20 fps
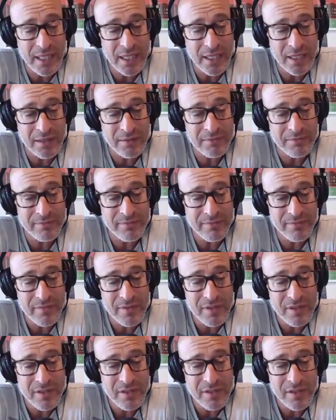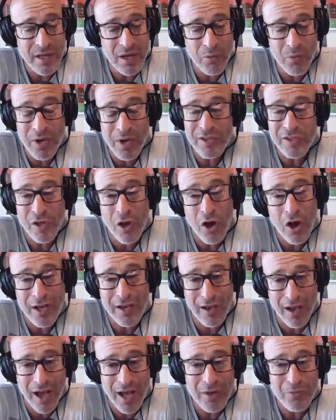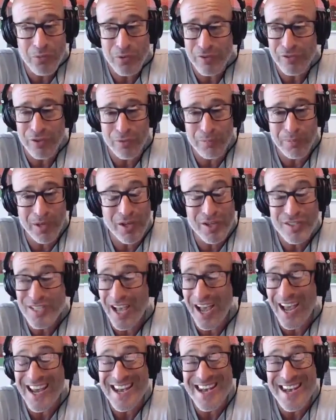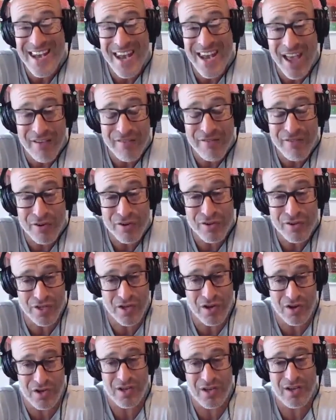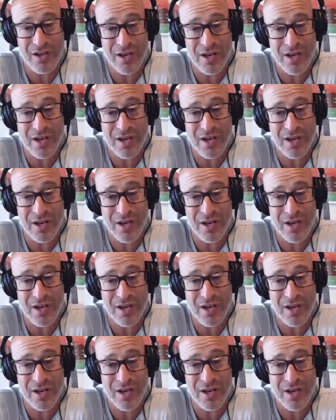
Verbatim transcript: um, I want to talk God with you because I never talk